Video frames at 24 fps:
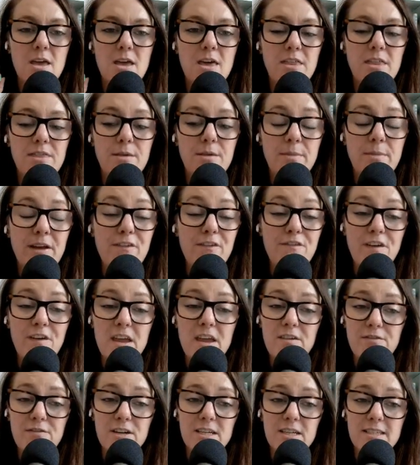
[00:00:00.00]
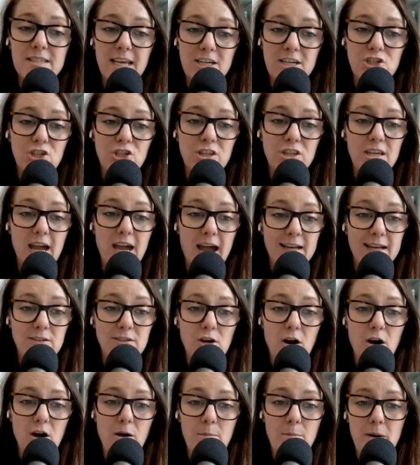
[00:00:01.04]
My favorite is actually the
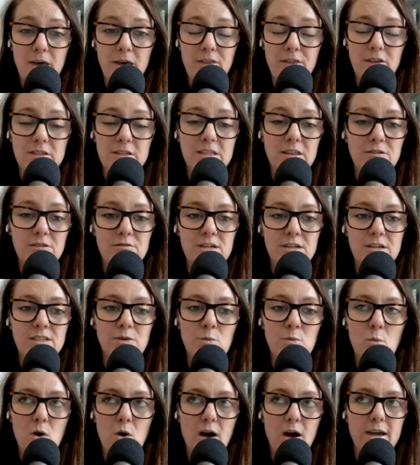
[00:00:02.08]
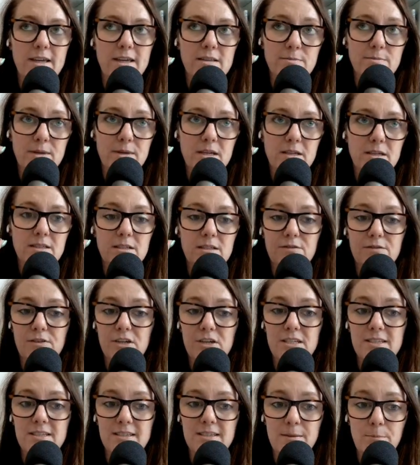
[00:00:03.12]
ADKAR methods. And the reason why is because it's very
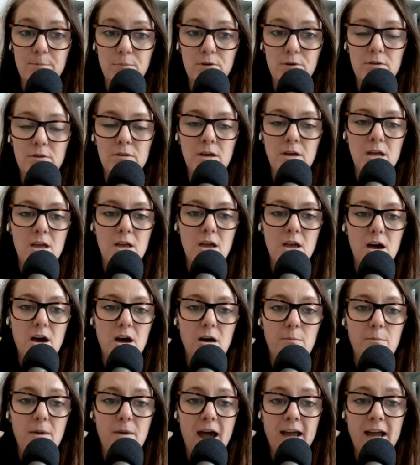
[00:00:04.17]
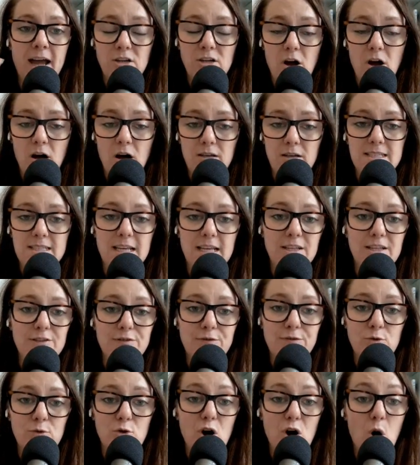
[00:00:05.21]
simple. ADKAR stands
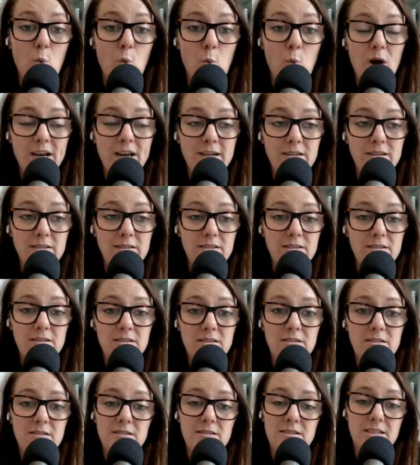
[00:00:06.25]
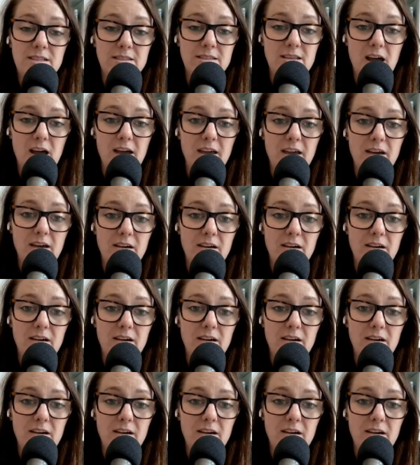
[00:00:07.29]
for awareness, desire,